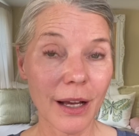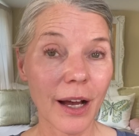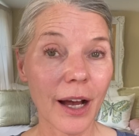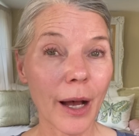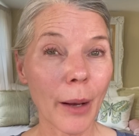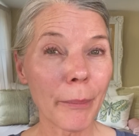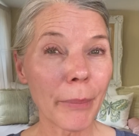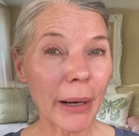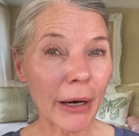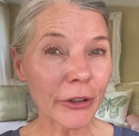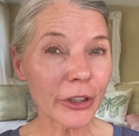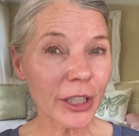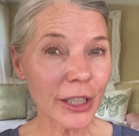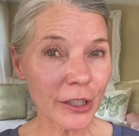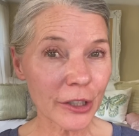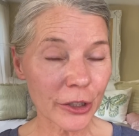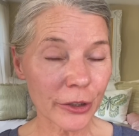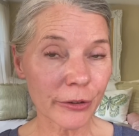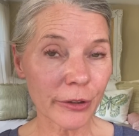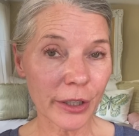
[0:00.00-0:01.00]
About a
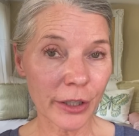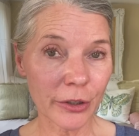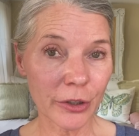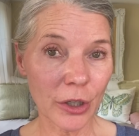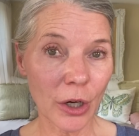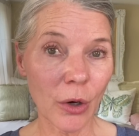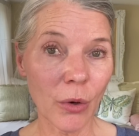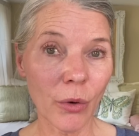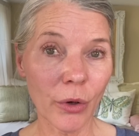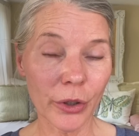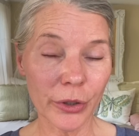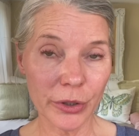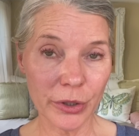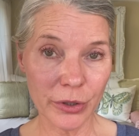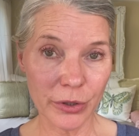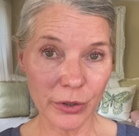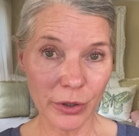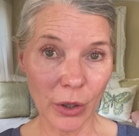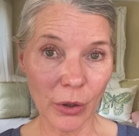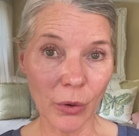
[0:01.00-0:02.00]
year ago or
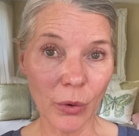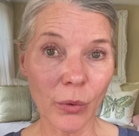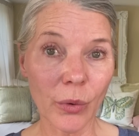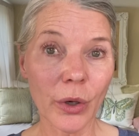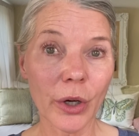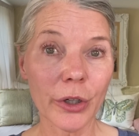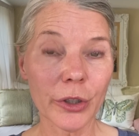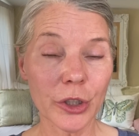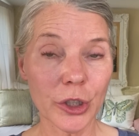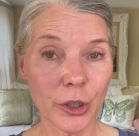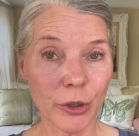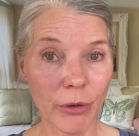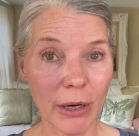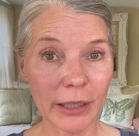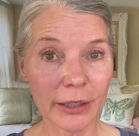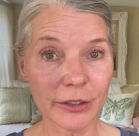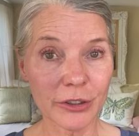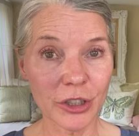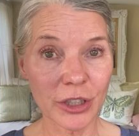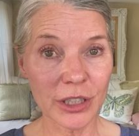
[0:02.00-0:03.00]
so,
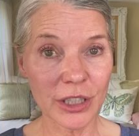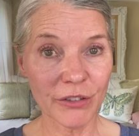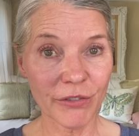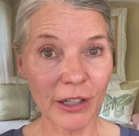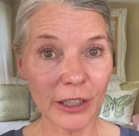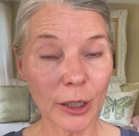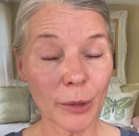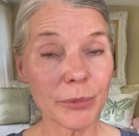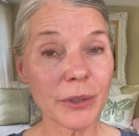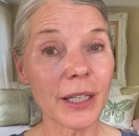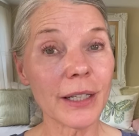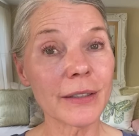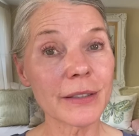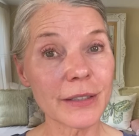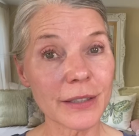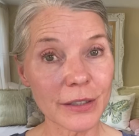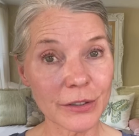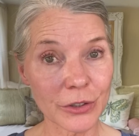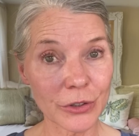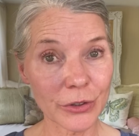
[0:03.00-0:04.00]
Curology developed a
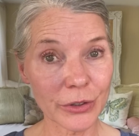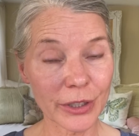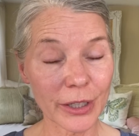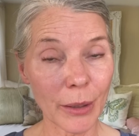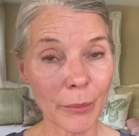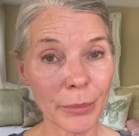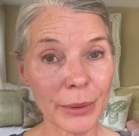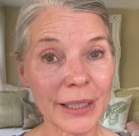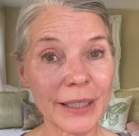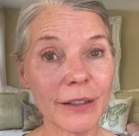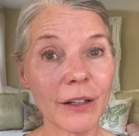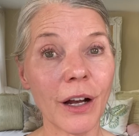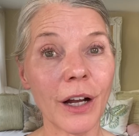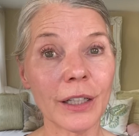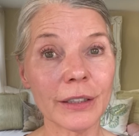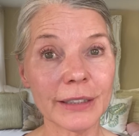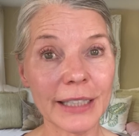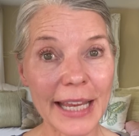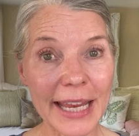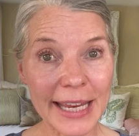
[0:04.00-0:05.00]
sister company
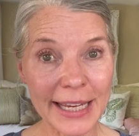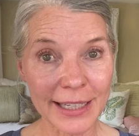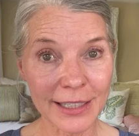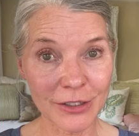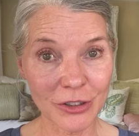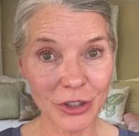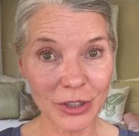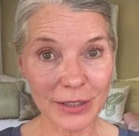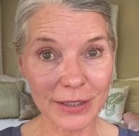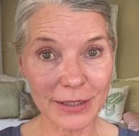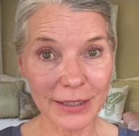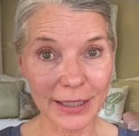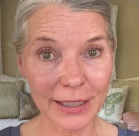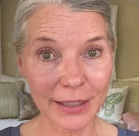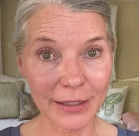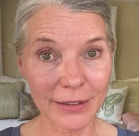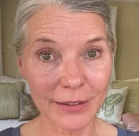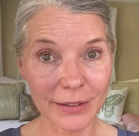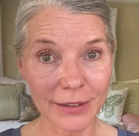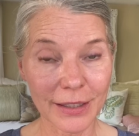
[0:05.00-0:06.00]
called
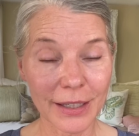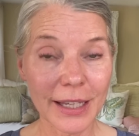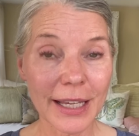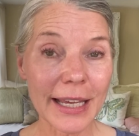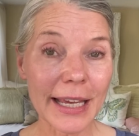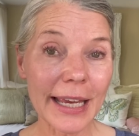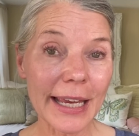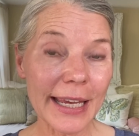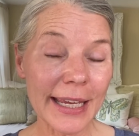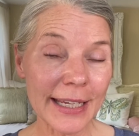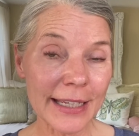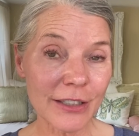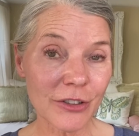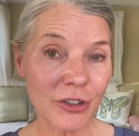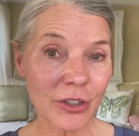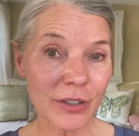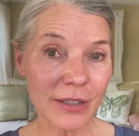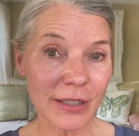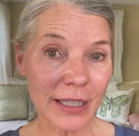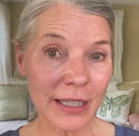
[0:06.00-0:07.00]
Agency.
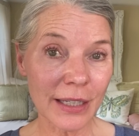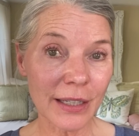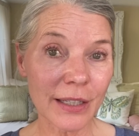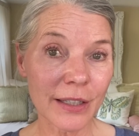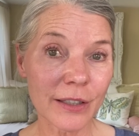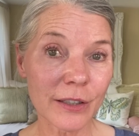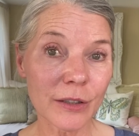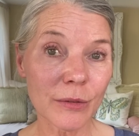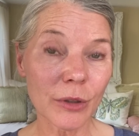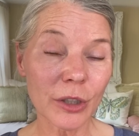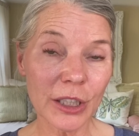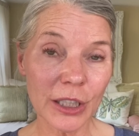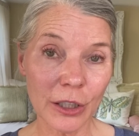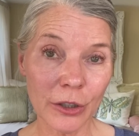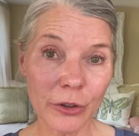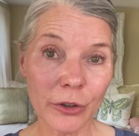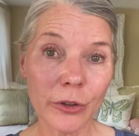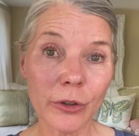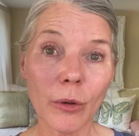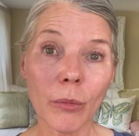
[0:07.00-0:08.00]
Agency is
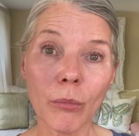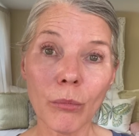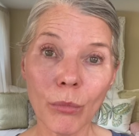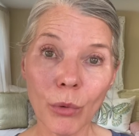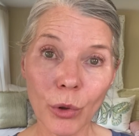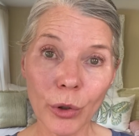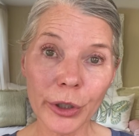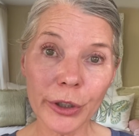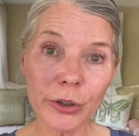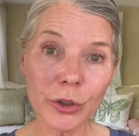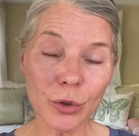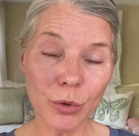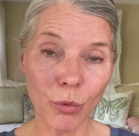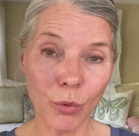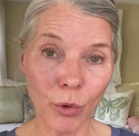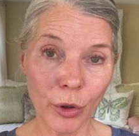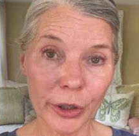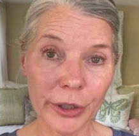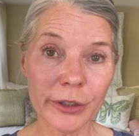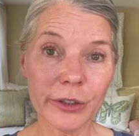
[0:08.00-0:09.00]
geared more
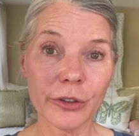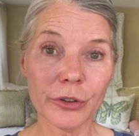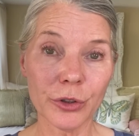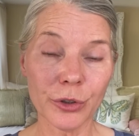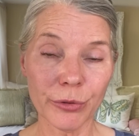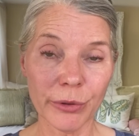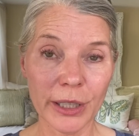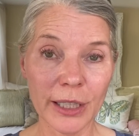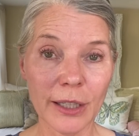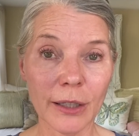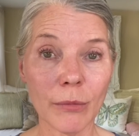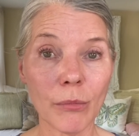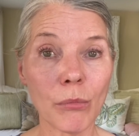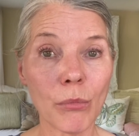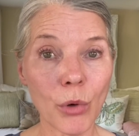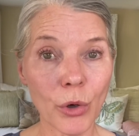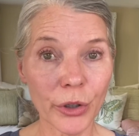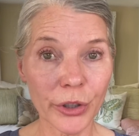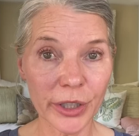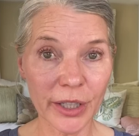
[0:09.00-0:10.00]
toward treating
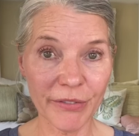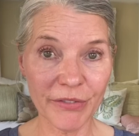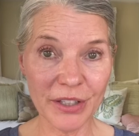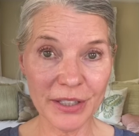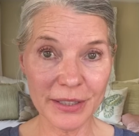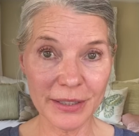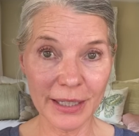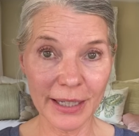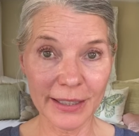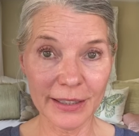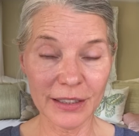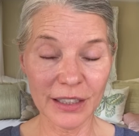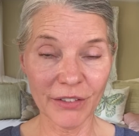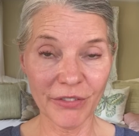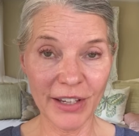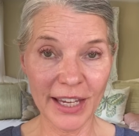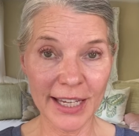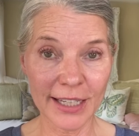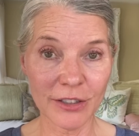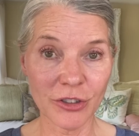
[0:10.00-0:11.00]
more of the signs of
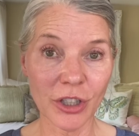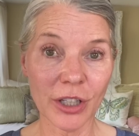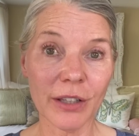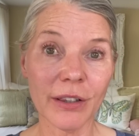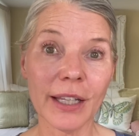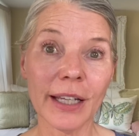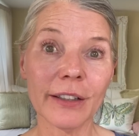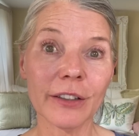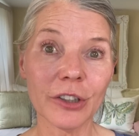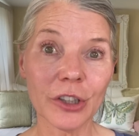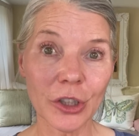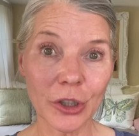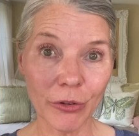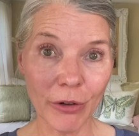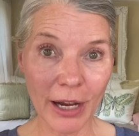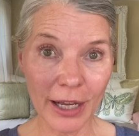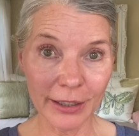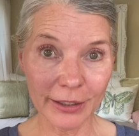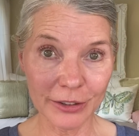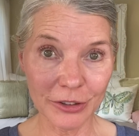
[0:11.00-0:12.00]
aging than
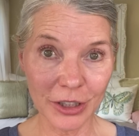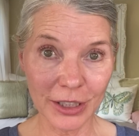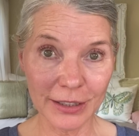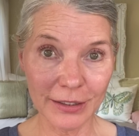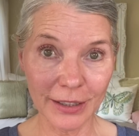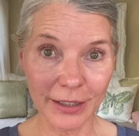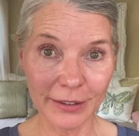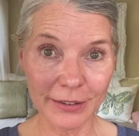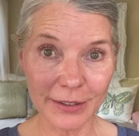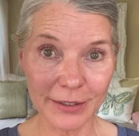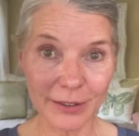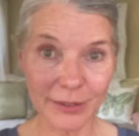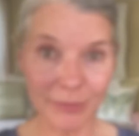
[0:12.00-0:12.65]
Curology does.